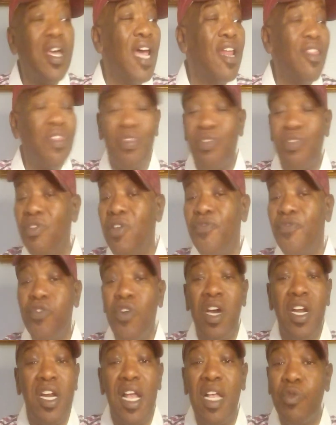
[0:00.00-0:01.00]
You got
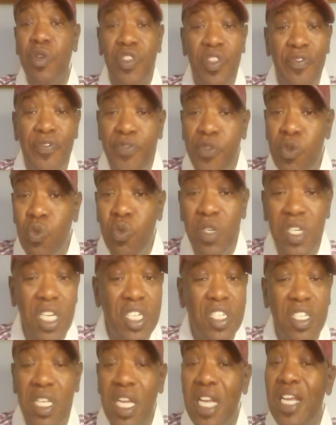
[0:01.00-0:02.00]
$300-400 worth of food
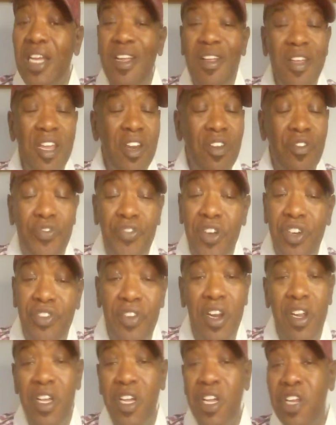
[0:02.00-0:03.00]
just in the
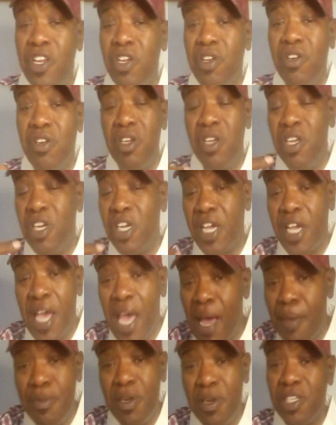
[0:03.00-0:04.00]
refrigerator, in your
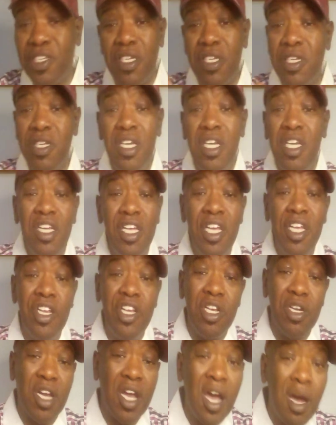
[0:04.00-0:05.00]
cabinets, and
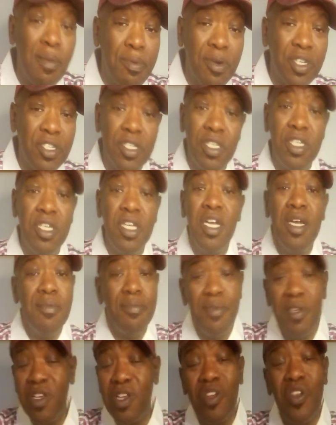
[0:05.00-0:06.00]
in your cupboards, and
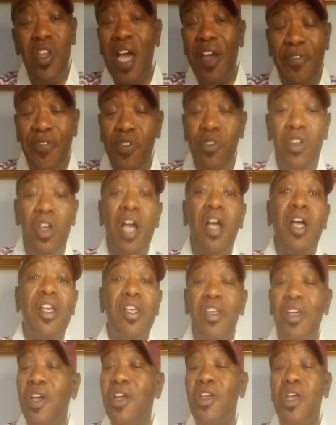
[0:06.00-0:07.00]
you got food.
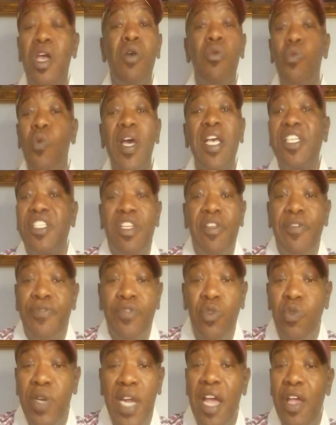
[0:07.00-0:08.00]
Y'all wasting
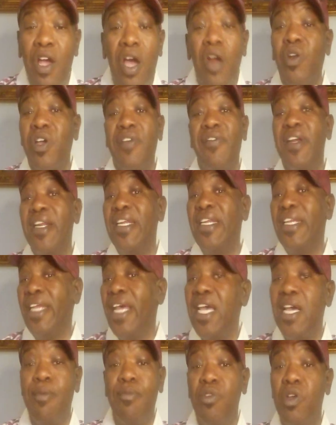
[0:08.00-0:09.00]
food now. Y'all don't give a
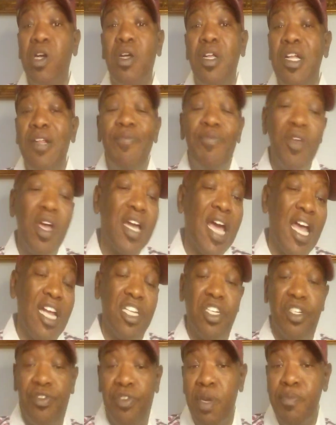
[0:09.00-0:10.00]
damn. Y'all got
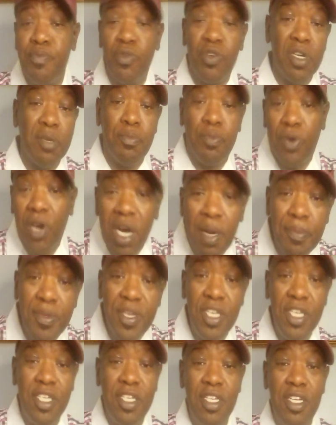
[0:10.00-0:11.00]
shrimp on the
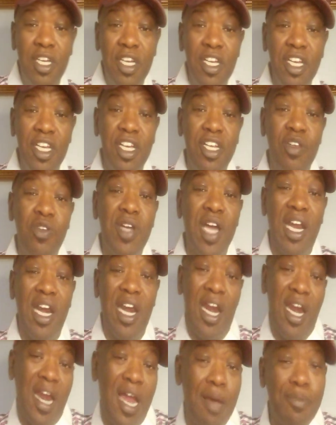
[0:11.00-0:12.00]
barbie, and you got
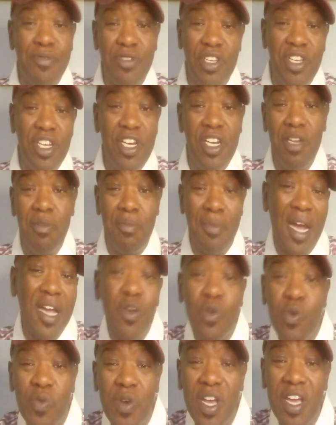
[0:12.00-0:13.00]
lobster in the
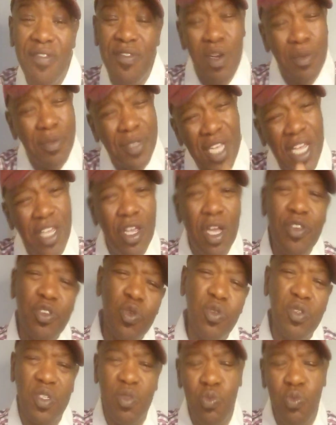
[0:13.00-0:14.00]
microwave. You know what I'm saying? Y'all
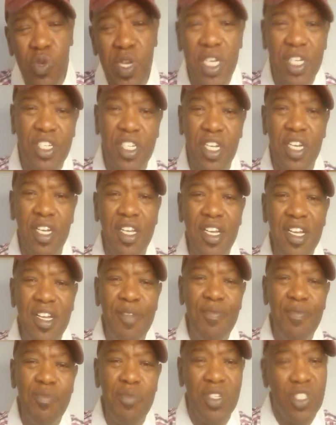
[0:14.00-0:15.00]
doing some weird shit,
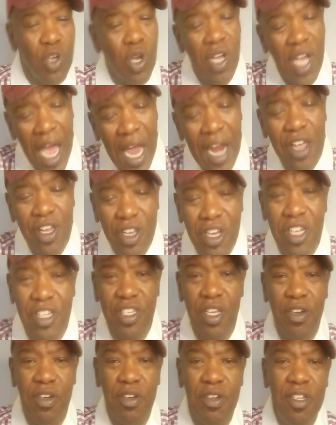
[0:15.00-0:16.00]
but y'all got it
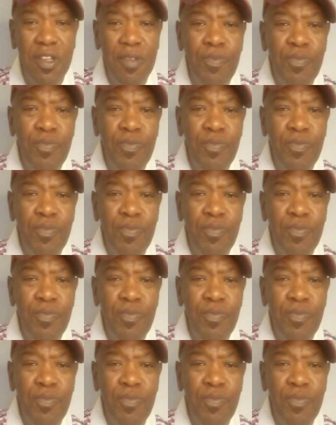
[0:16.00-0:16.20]
good though.